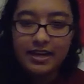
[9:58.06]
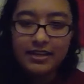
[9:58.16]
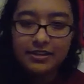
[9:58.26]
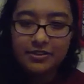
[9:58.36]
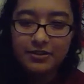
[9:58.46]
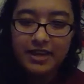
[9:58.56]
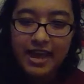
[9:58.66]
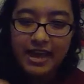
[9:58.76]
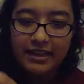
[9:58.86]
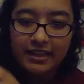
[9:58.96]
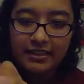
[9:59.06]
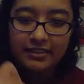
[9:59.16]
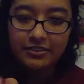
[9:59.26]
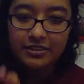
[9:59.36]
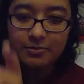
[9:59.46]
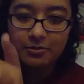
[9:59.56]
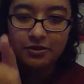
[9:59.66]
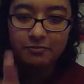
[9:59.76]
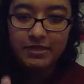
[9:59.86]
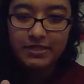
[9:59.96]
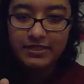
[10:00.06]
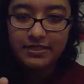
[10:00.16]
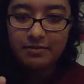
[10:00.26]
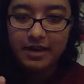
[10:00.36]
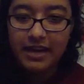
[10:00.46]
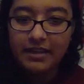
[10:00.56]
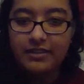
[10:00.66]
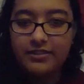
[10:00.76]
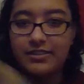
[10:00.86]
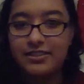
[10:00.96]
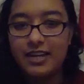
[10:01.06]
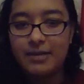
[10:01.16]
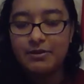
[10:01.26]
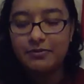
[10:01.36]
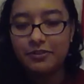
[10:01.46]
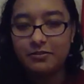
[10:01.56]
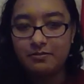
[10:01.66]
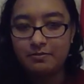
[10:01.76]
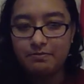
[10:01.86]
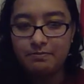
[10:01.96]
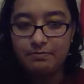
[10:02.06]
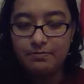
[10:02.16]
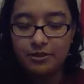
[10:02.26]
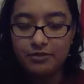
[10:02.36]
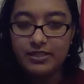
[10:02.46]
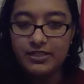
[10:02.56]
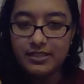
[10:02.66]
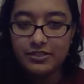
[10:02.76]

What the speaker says: you can add like a little supportive piece to the back to stop it from creasing so